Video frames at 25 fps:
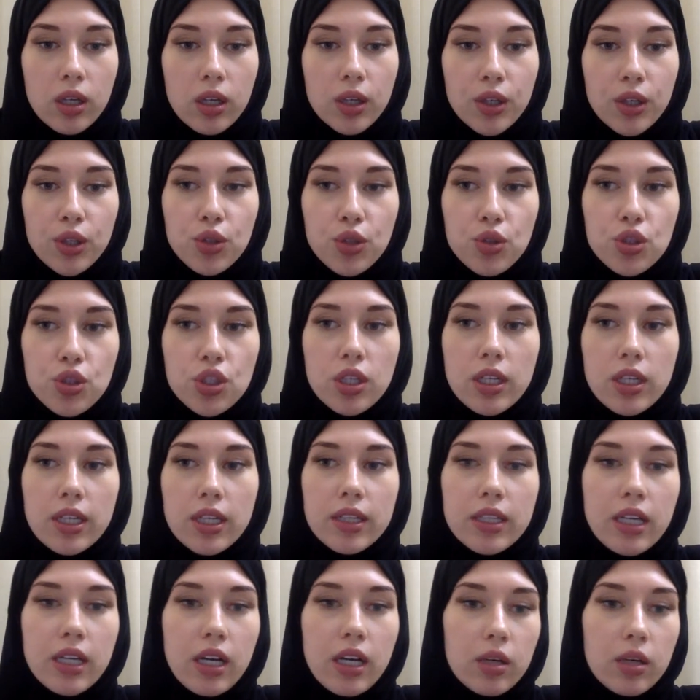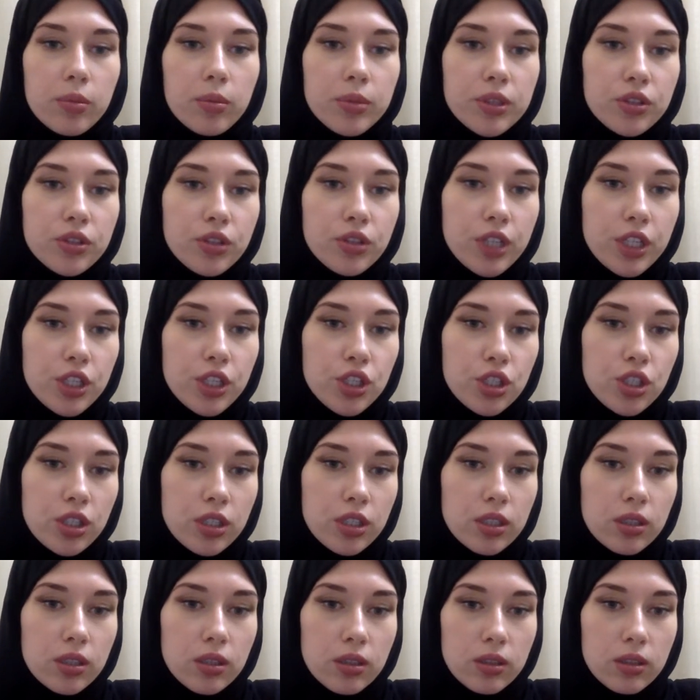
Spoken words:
Usually the arbitration